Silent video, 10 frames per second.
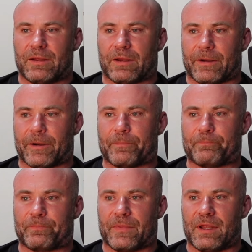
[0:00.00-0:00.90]

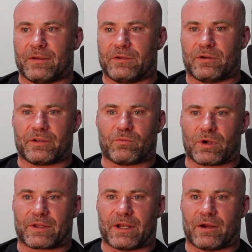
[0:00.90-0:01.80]
and you can
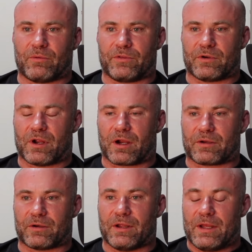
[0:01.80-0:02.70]
work that out with your
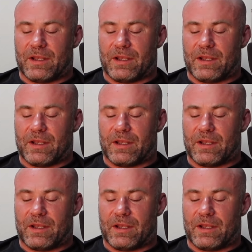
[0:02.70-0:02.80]
doctor.